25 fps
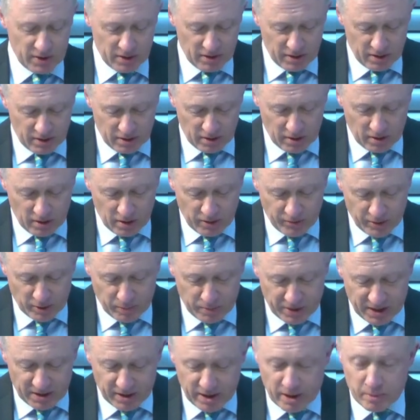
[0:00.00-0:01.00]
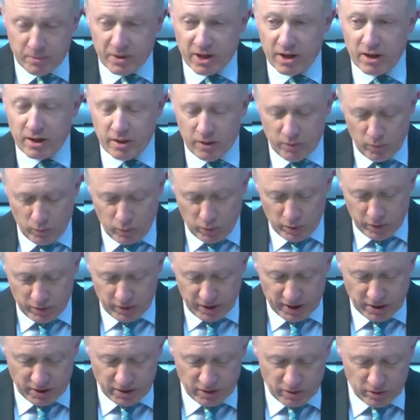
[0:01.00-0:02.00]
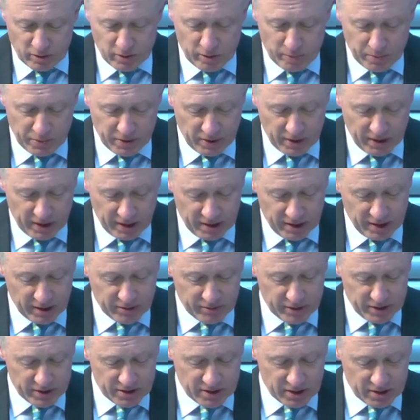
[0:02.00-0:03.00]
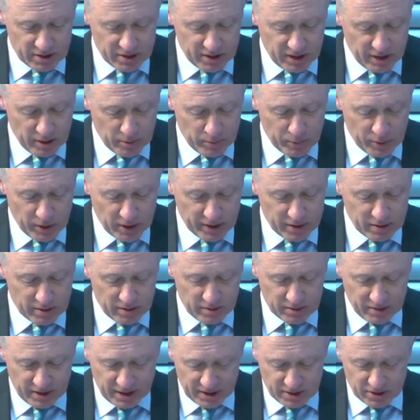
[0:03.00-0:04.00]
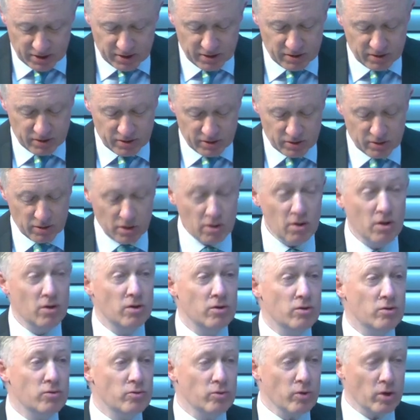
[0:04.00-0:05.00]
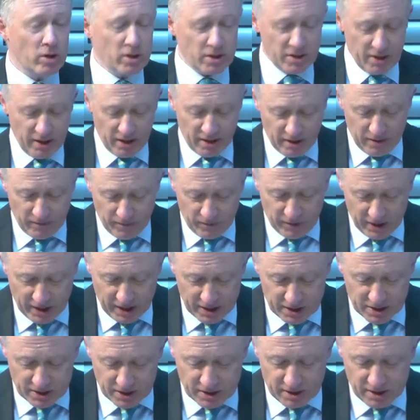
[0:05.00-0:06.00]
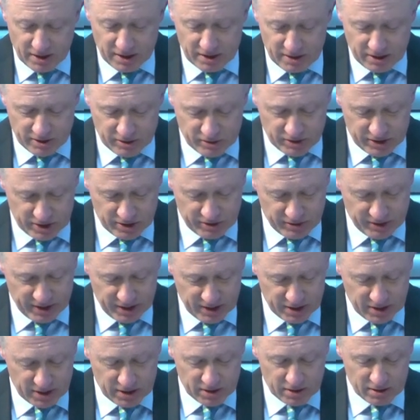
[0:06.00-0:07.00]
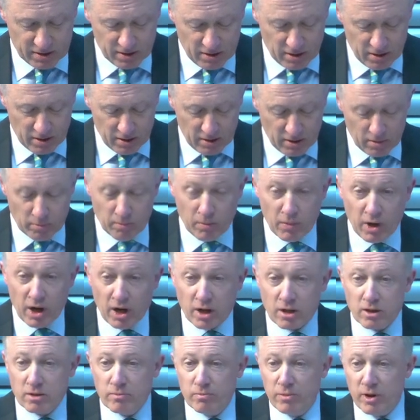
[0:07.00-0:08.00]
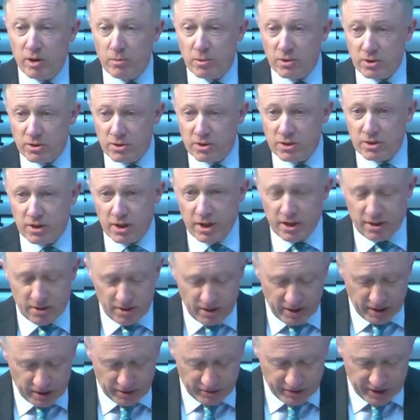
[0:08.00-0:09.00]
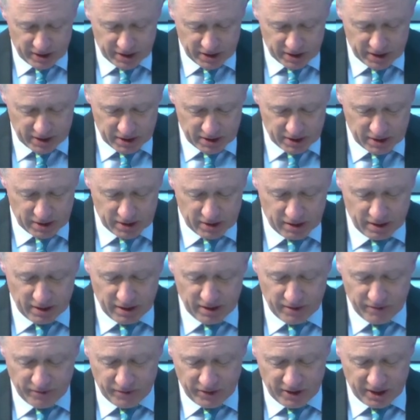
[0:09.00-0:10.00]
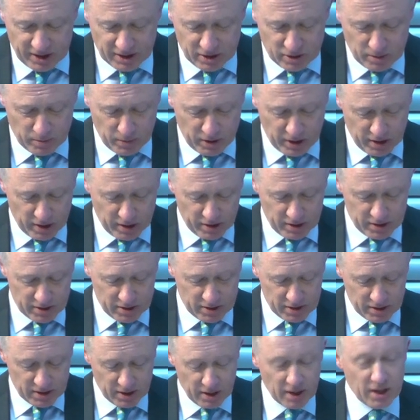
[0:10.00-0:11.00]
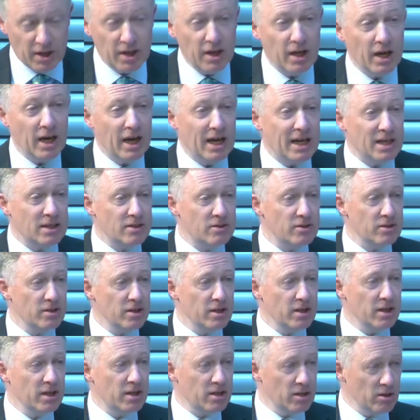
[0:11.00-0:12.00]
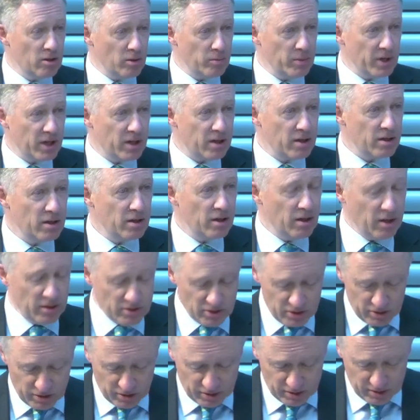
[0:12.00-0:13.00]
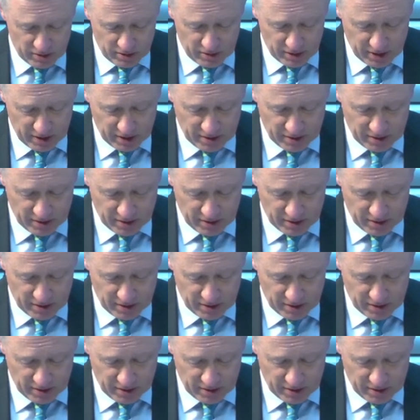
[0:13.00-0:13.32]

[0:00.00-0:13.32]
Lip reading: COVID pandemic, war in Europe, and increasing geopolitical tensions, rocketing inflation and interest rates, market bubbles and their crashes in financial markets, and economic uncertainty.